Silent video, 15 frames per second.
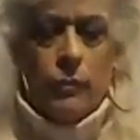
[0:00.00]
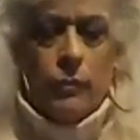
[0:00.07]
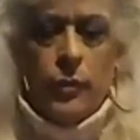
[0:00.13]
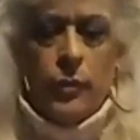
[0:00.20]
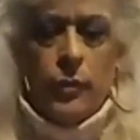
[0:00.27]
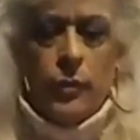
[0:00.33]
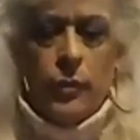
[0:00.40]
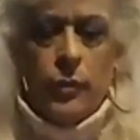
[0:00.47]

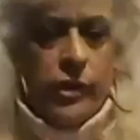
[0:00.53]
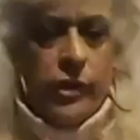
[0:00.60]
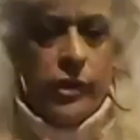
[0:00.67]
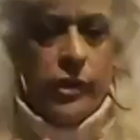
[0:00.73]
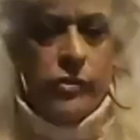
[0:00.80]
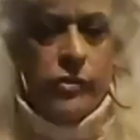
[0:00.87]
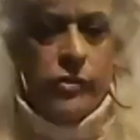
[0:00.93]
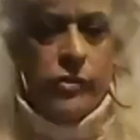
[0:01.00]
We want a
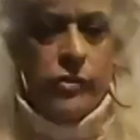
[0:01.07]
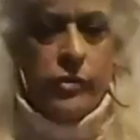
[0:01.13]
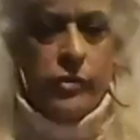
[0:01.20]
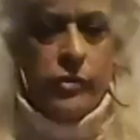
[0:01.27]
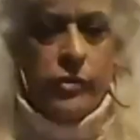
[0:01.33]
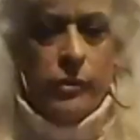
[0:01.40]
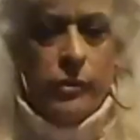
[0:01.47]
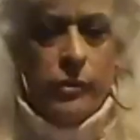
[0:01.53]
dramatic.
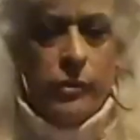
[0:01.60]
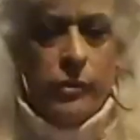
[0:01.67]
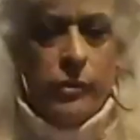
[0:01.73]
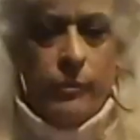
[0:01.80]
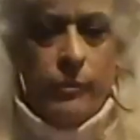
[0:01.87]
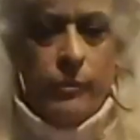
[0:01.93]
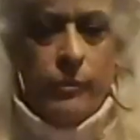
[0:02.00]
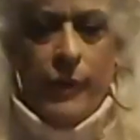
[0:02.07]

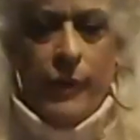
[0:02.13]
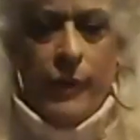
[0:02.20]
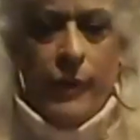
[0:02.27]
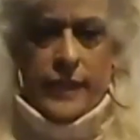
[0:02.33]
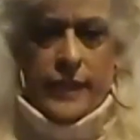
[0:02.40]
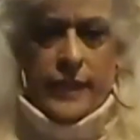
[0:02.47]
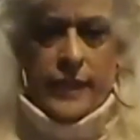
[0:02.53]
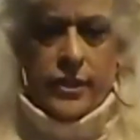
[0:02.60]

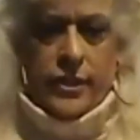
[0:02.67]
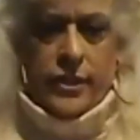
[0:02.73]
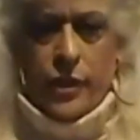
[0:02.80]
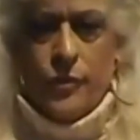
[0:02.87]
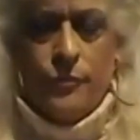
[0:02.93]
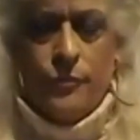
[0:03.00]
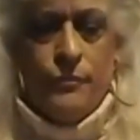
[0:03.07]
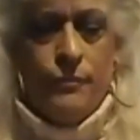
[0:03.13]
That's an
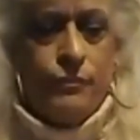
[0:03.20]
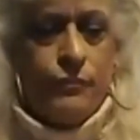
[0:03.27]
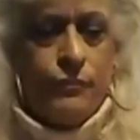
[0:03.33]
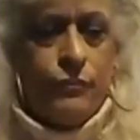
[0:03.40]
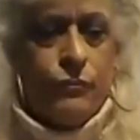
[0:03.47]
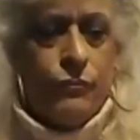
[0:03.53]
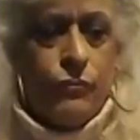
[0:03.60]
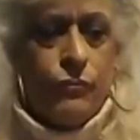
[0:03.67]
order.
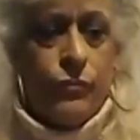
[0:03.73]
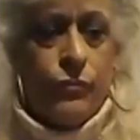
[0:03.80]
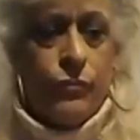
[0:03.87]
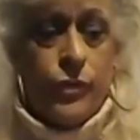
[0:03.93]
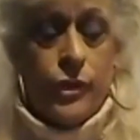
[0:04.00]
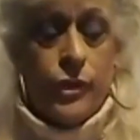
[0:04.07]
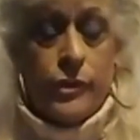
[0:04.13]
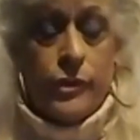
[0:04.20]

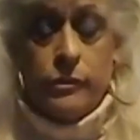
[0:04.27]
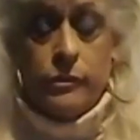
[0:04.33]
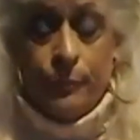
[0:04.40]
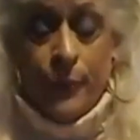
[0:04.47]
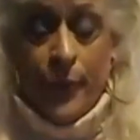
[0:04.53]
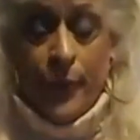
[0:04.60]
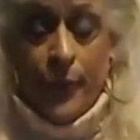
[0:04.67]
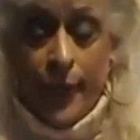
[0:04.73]
Doesn't mean they're
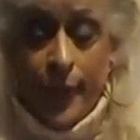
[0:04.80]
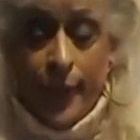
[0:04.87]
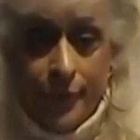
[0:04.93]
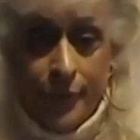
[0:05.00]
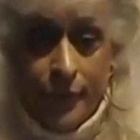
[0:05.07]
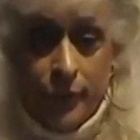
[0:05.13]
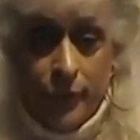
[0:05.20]
going to buy it.